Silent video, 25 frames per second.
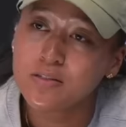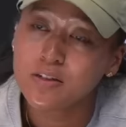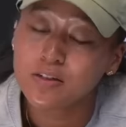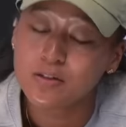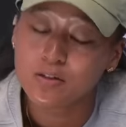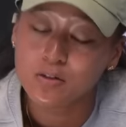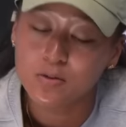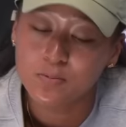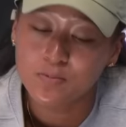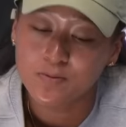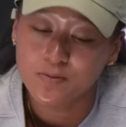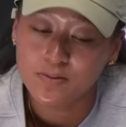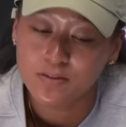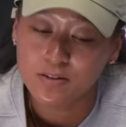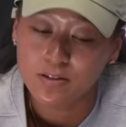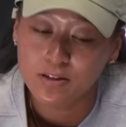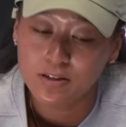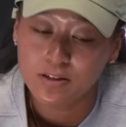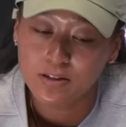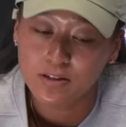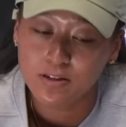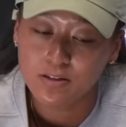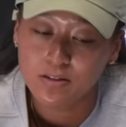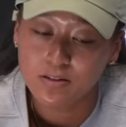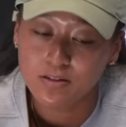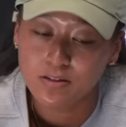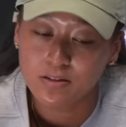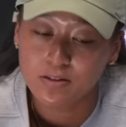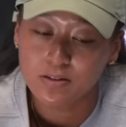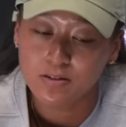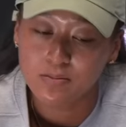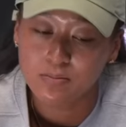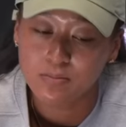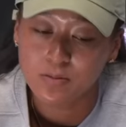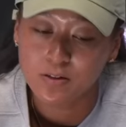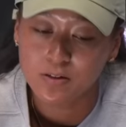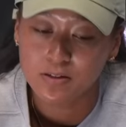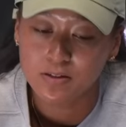And hopefully
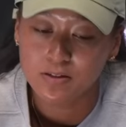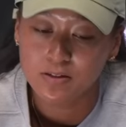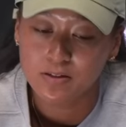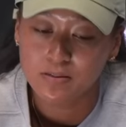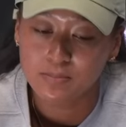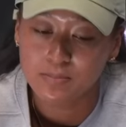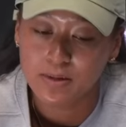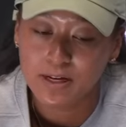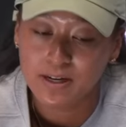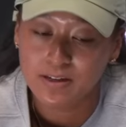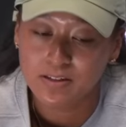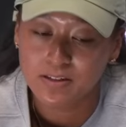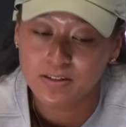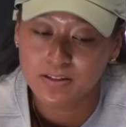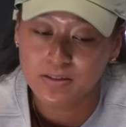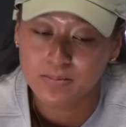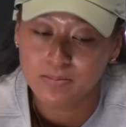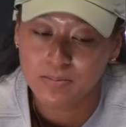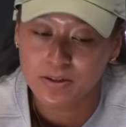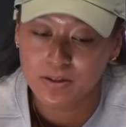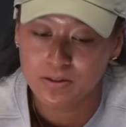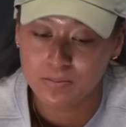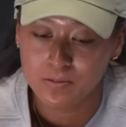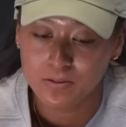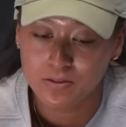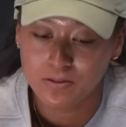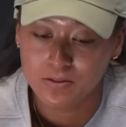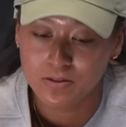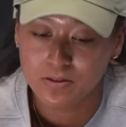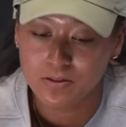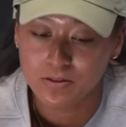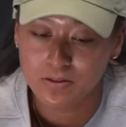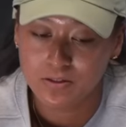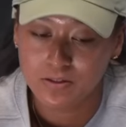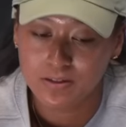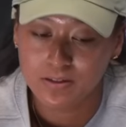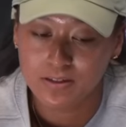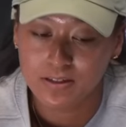during the match I'm able
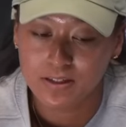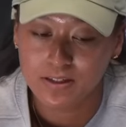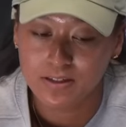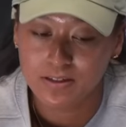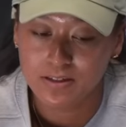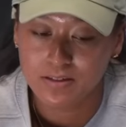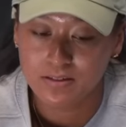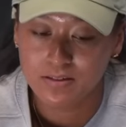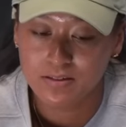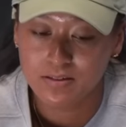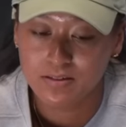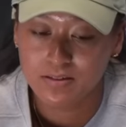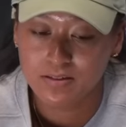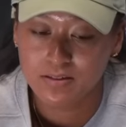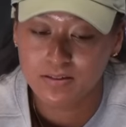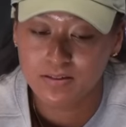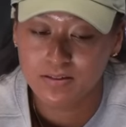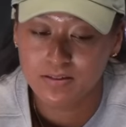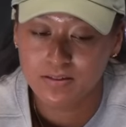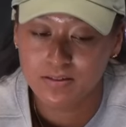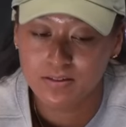to, I guess,